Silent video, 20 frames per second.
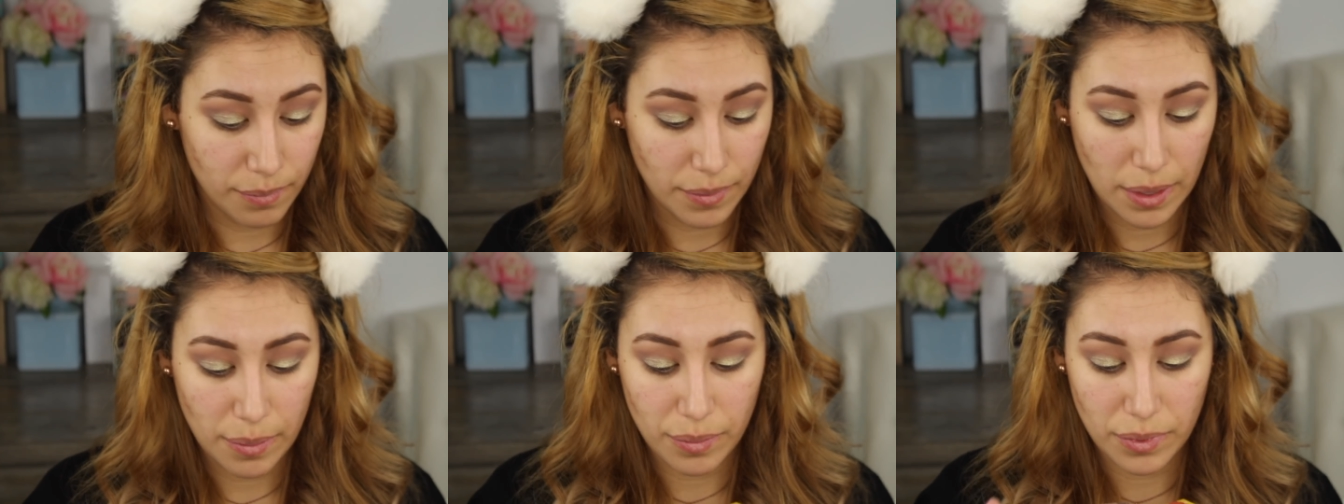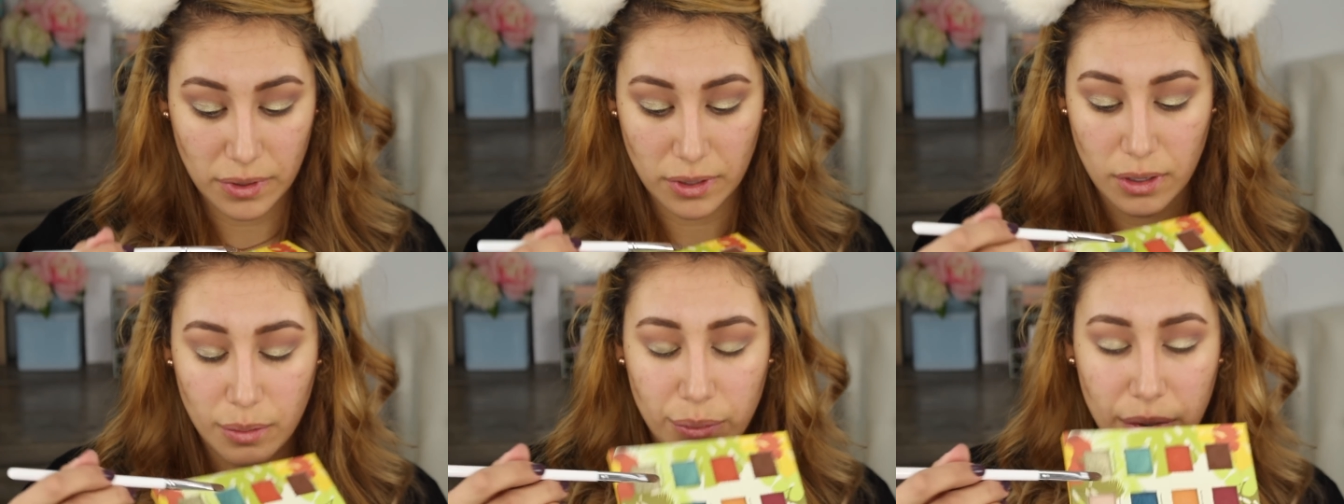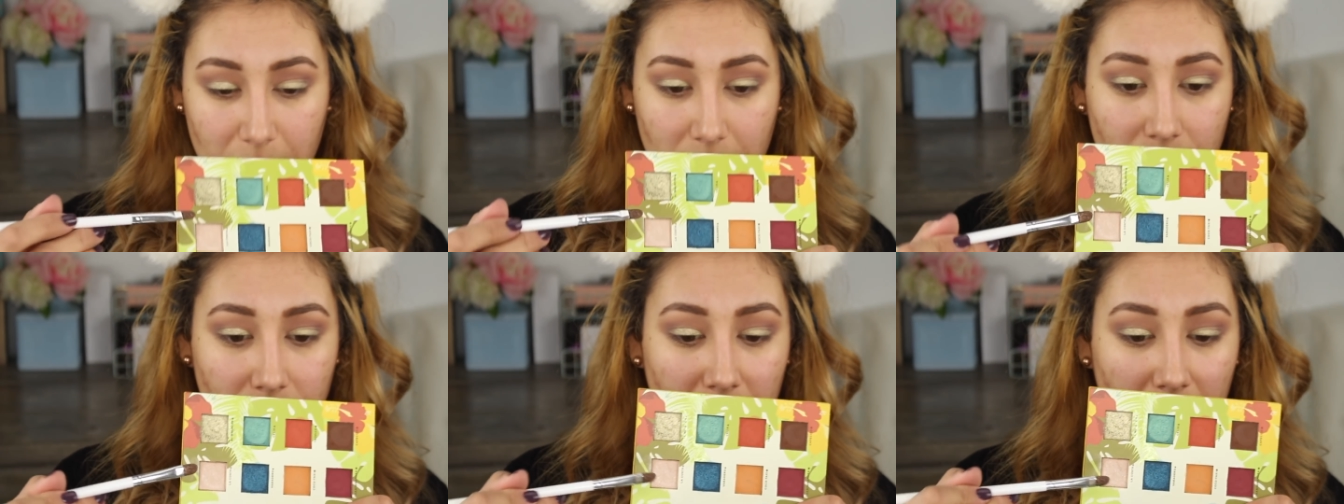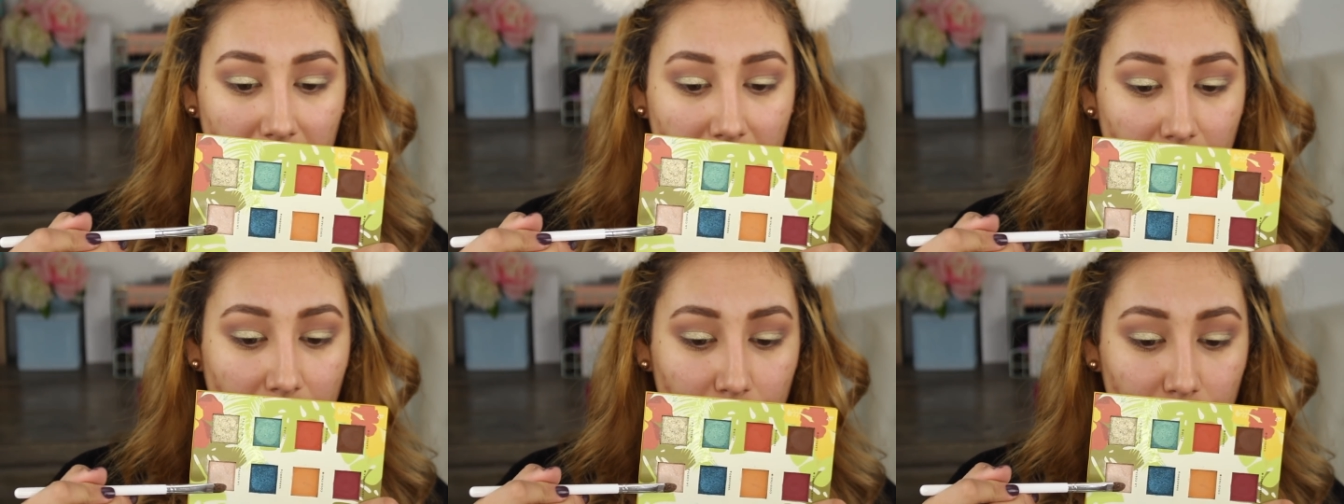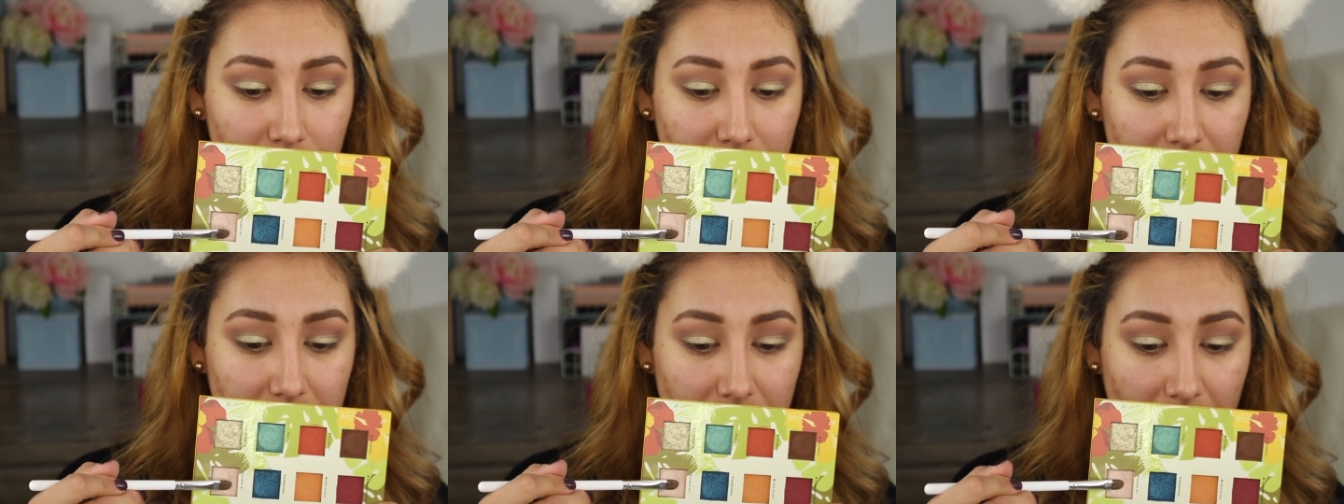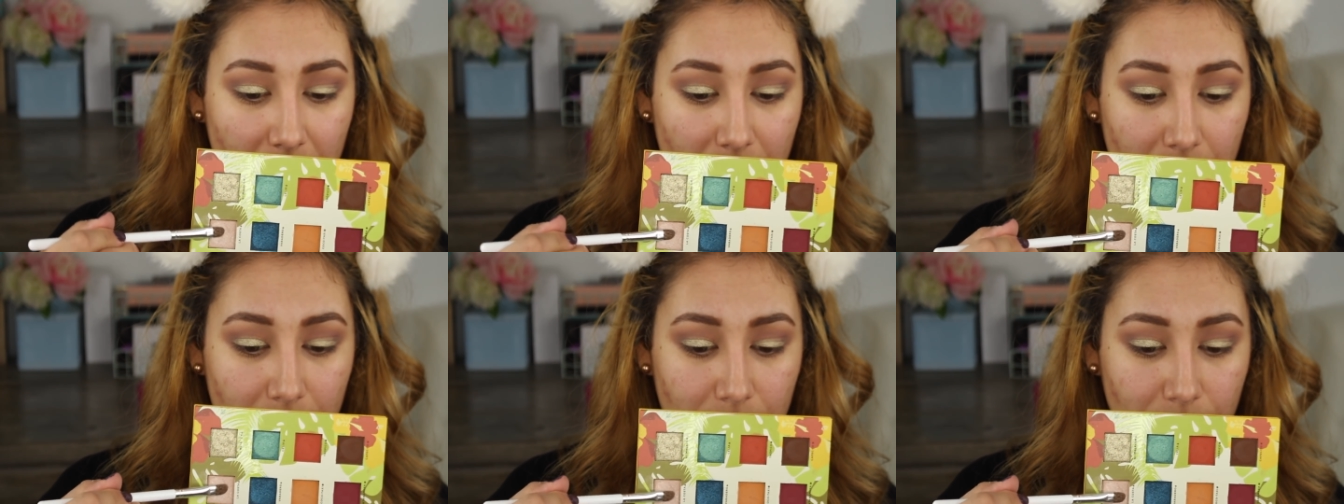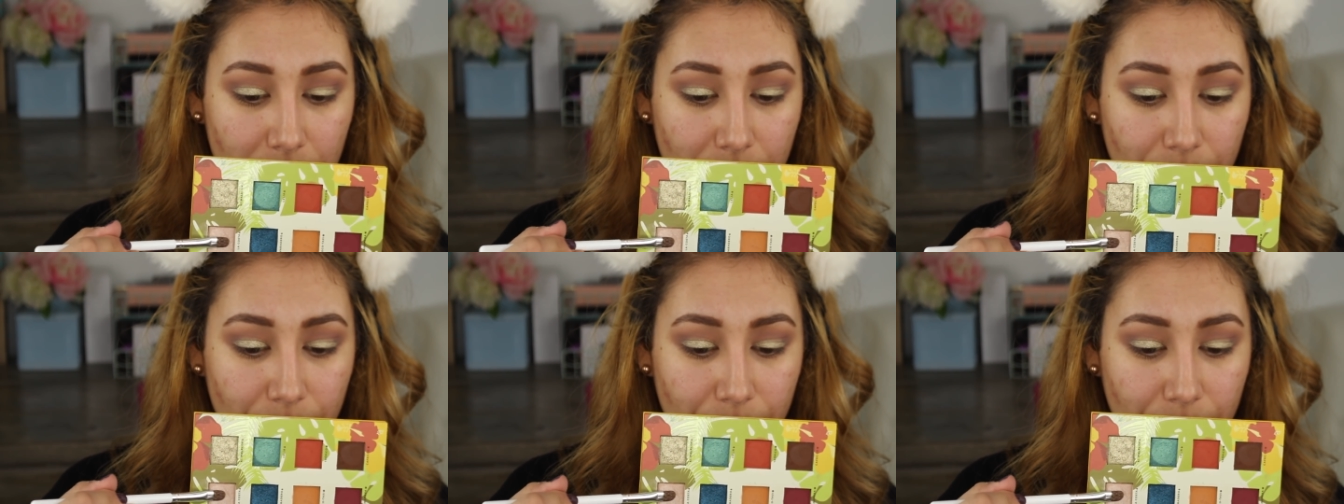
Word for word: Maybe a little bit of La Costa